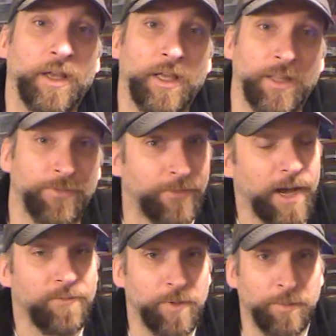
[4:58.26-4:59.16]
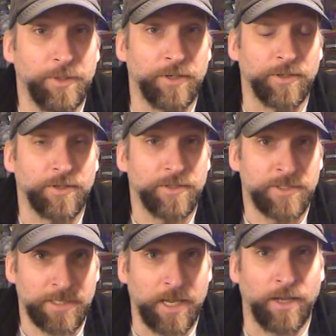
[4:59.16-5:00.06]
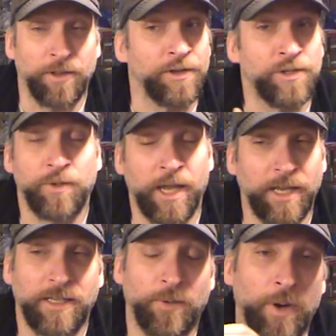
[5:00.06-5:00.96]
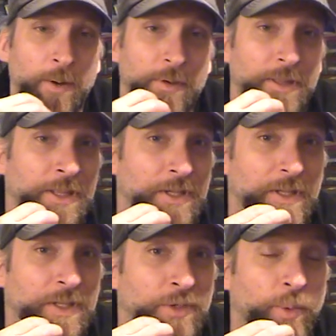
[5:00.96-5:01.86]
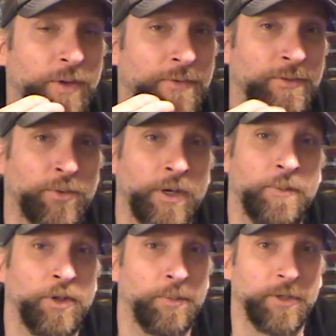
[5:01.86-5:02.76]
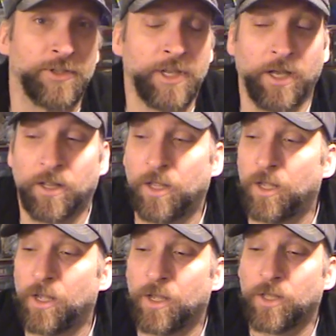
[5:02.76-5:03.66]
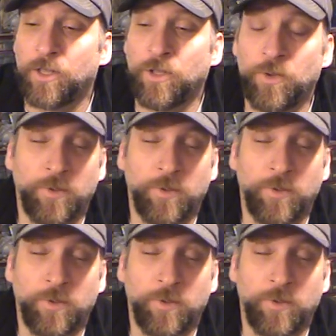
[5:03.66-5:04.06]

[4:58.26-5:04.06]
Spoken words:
in the 5mm scale that you can't get away with in the 25-28mm scale. You